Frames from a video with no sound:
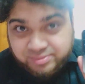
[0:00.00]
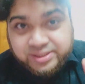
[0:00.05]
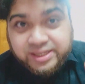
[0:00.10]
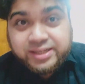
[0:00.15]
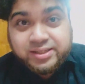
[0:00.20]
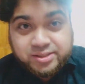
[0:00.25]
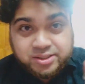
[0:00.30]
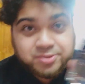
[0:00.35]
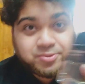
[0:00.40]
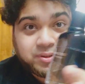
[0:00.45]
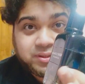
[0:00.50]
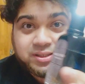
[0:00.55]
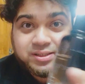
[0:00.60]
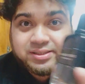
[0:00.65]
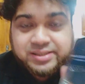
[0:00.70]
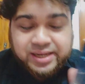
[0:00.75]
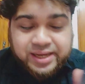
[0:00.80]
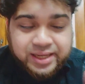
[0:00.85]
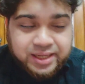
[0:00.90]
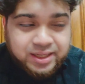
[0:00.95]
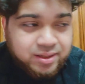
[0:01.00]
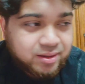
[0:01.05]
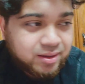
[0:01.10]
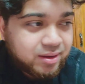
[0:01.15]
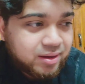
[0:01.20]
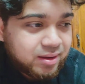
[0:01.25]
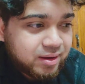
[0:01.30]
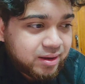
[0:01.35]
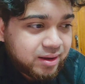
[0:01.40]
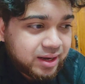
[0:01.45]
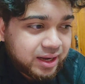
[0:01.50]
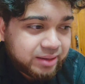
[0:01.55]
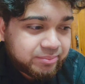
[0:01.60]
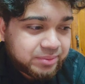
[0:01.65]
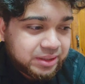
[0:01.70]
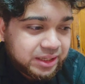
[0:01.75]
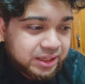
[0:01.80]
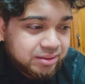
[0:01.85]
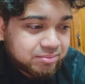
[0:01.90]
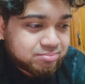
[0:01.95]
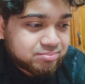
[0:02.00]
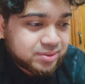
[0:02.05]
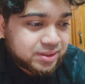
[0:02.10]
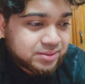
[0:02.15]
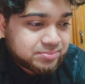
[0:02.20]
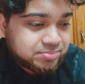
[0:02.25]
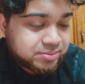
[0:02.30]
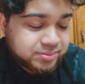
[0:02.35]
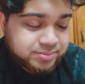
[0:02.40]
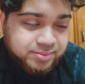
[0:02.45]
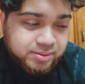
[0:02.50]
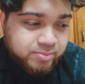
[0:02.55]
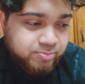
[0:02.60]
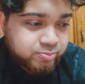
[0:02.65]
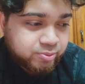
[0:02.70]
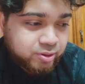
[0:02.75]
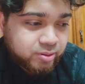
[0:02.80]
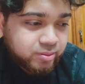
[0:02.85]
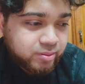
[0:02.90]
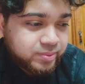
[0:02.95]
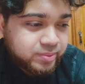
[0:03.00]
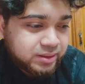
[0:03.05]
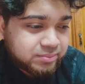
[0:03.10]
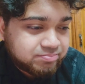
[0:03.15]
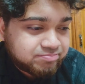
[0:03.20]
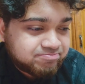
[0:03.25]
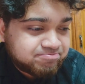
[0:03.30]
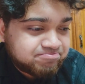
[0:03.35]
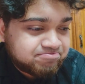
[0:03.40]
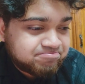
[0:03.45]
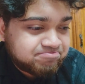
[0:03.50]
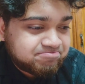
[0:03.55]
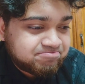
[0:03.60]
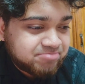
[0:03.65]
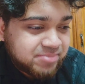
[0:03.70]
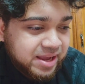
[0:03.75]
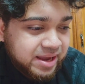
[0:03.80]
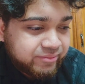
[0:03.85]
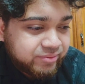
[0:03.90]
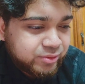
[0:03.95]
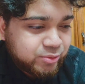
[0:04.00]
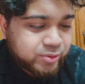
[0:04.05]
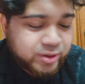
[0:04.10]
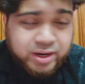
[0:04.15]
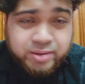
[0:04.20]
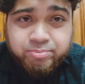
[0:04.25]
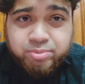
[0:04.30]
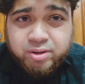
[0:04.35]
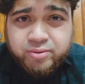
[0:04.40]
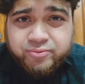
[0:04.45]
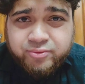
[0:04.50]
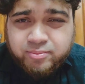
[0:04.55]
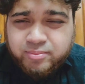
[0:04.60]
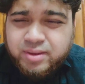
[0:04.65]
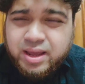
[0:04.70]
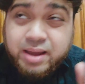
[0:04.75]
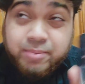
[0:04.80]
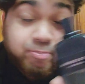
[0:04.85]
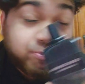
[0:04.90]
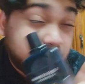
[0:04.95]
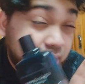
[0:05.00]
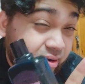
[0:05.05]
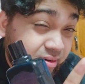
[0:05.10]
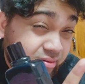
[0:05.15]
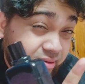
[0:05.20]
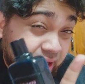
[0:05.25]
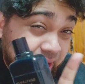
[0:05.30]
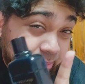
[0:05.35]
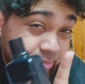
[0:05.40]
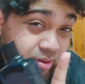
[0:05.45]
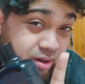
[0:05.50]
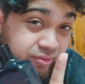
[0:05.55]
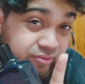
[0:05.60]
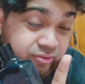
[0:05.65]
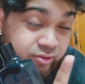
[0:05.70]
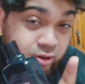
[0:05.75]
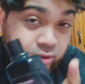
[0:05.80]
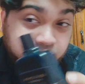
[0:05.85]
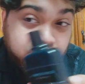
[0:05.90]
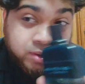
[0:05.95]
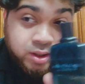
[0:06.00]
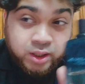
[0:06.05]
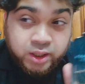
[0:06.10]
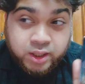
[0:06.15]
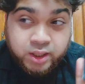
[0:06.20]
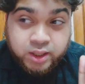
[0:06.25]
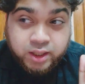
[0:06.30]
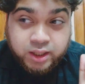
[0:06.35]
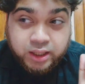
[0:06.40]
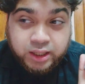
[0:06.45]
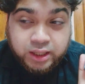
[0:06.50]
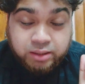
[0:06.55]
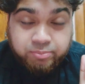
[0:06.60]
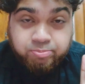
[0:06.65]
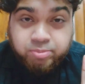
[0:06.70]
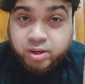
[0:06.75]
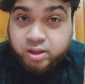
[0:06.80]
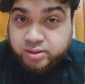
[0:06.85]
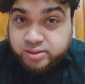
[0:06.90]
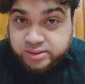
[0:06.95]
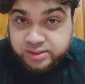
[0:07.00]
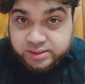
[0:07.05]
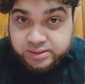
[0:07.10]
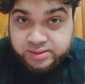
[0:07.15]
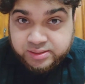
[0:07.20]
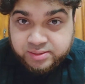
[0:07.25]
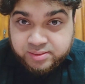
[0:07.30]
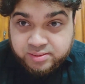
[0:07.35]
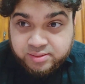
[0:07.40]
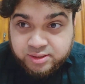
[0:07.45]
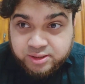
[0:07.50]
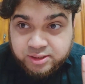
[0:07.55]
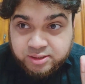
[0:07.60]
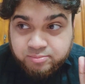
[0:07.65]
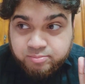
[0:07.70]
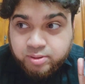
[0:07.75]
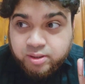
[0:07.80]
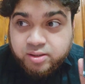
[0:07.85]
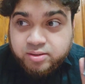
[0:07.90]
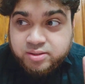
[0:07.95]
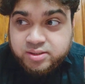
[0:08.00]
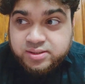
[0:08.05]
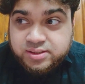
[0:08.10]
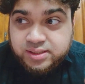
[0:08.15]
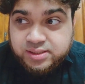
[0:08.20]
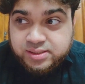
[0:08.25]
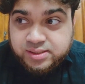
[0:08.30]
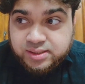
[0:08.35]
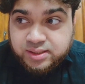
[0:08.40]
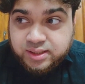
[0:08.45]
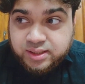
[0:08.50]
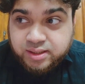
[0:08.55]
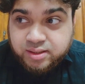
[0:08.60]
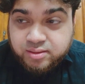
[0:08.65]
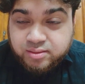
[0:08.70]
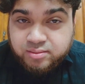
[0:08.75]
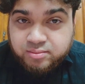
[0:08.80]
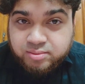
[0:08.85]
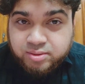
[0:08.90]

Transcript: during the day, I mean, probably everywhere apart from parties, as in like